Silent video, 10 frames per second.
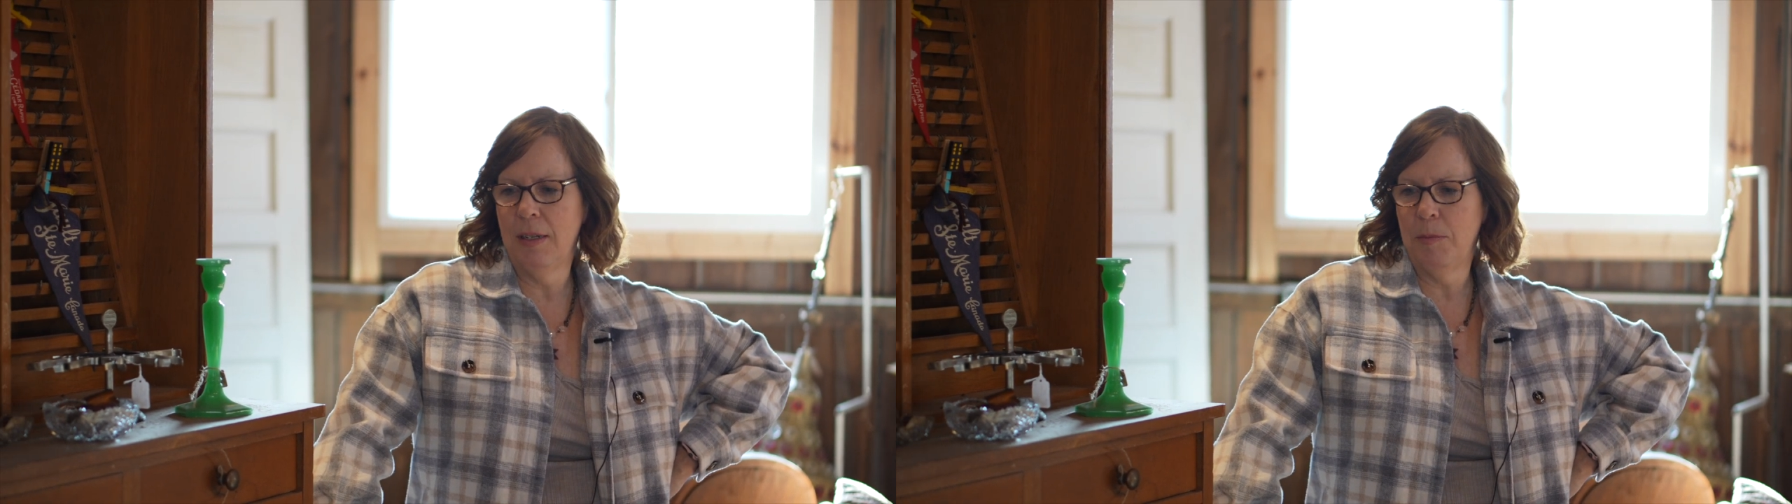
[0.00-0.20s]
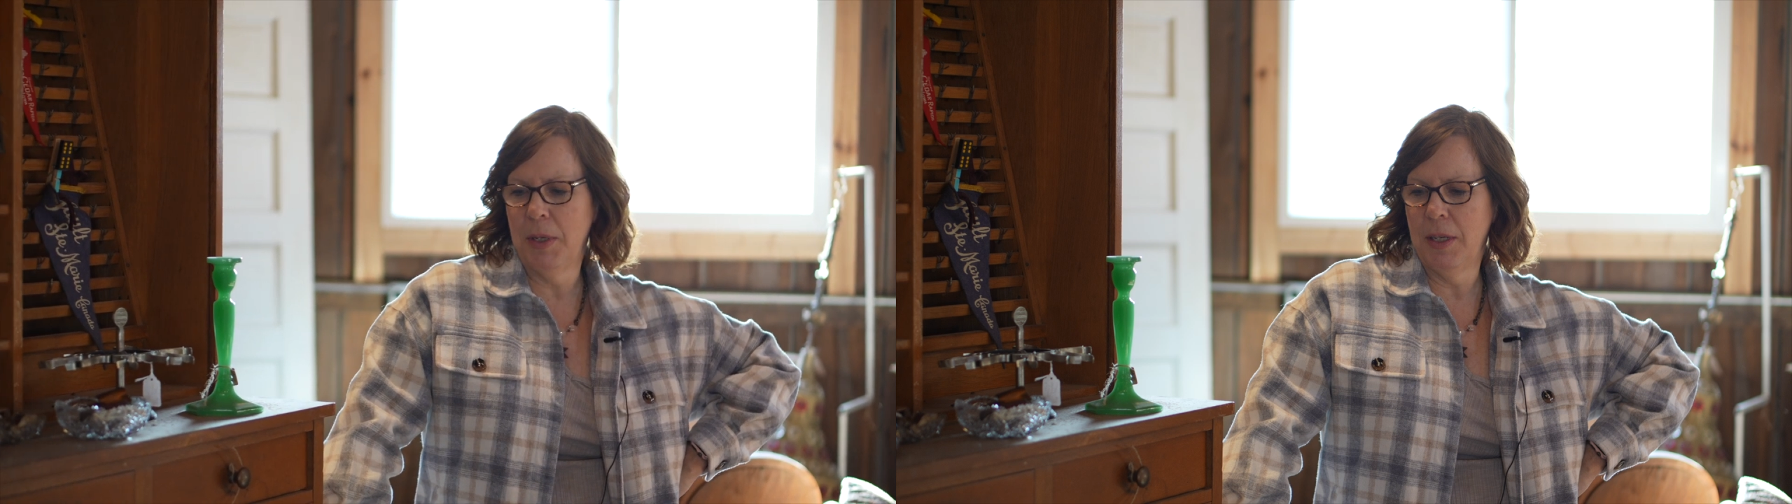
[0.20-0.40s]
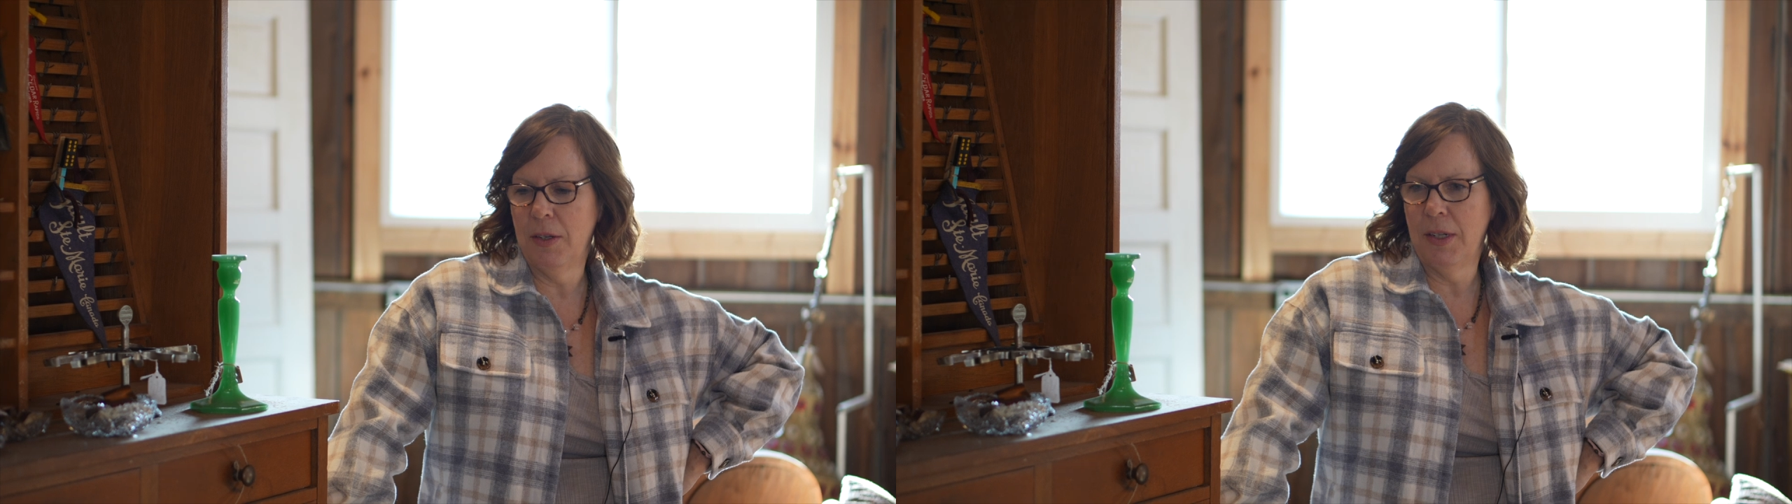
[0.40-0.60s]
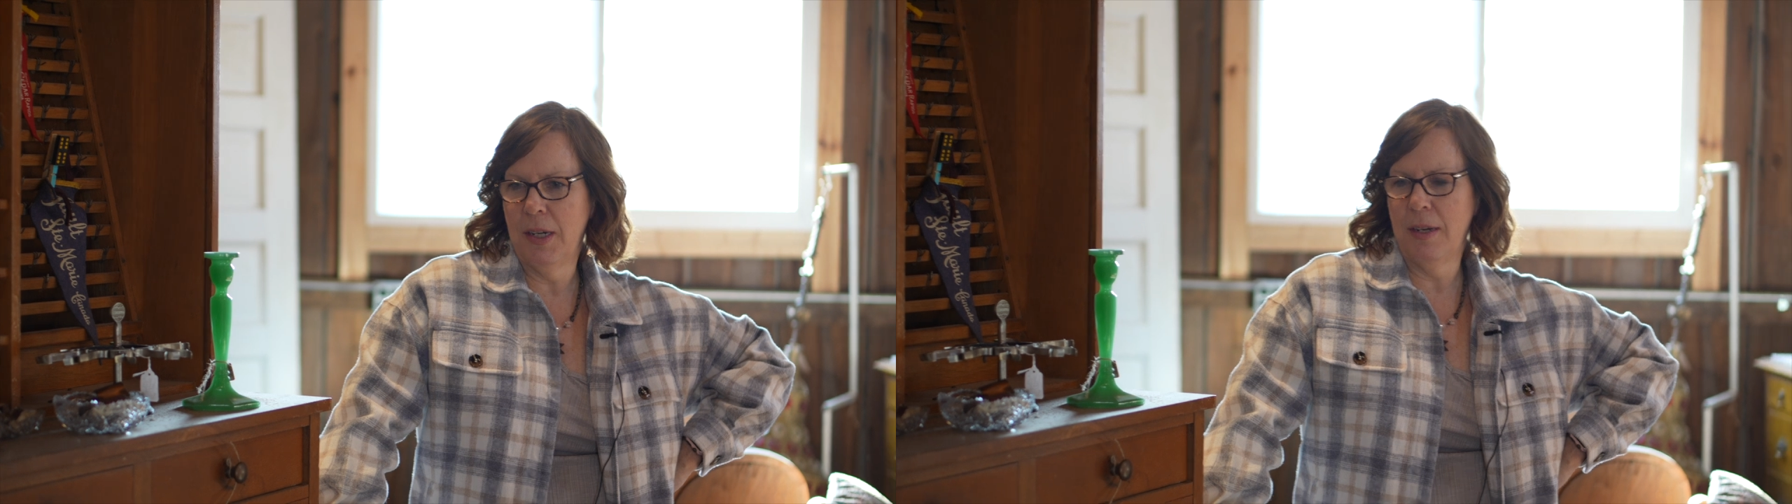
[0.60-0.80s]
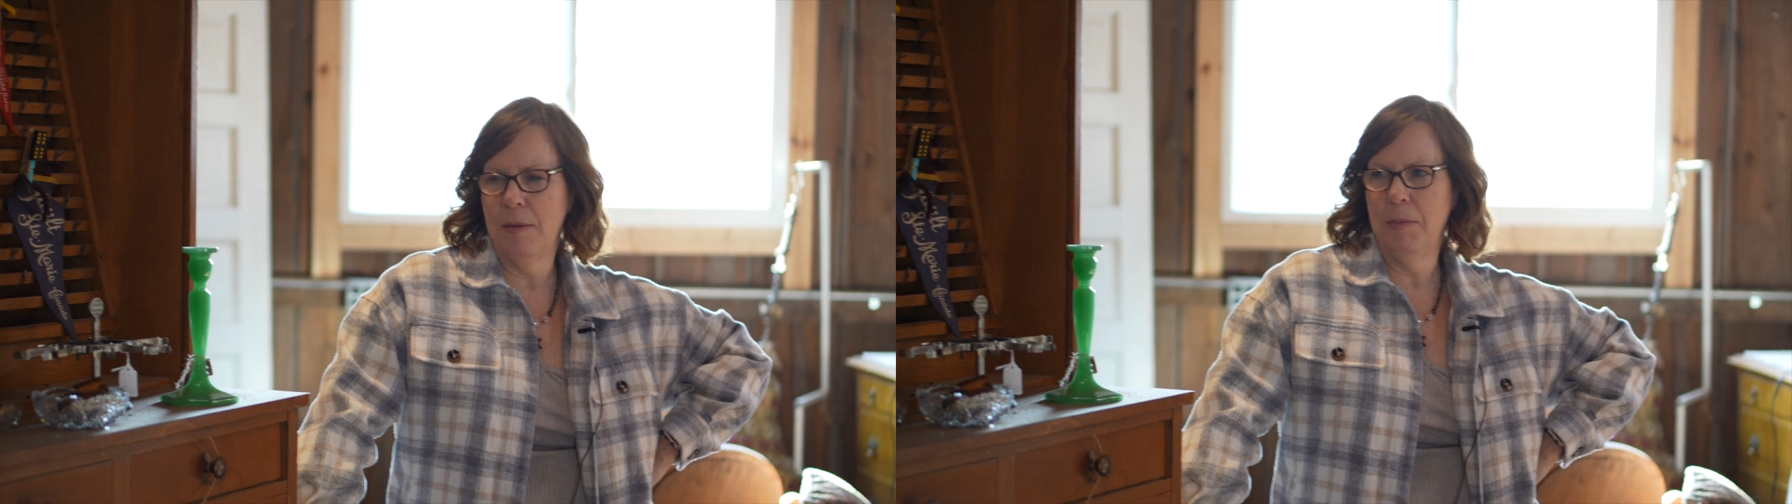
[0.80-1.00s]
up and gearing
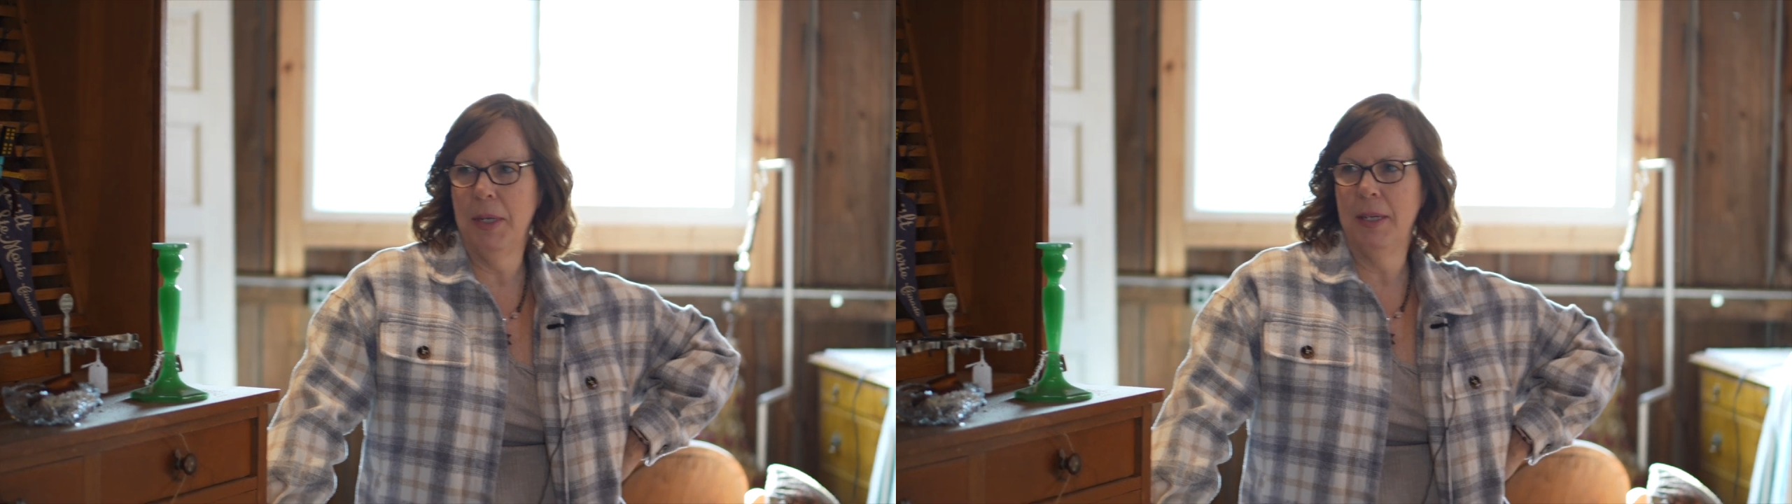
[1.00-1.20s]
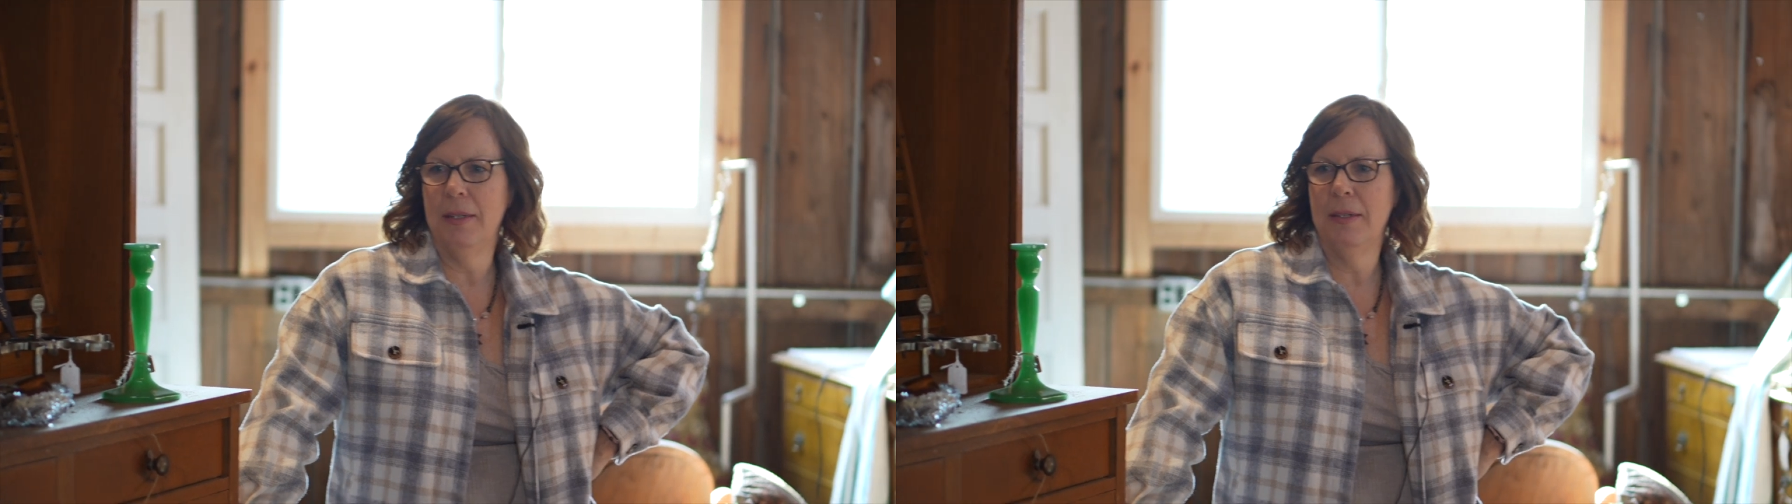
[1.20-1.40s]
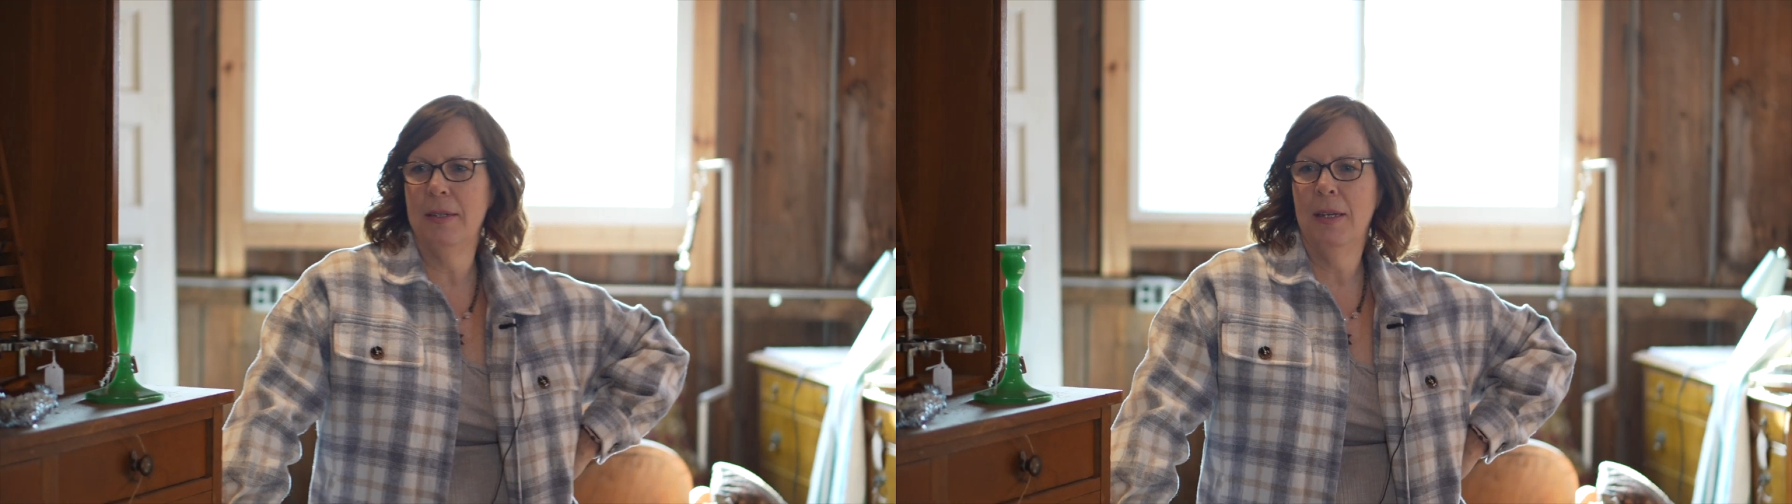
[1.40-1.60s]
it up and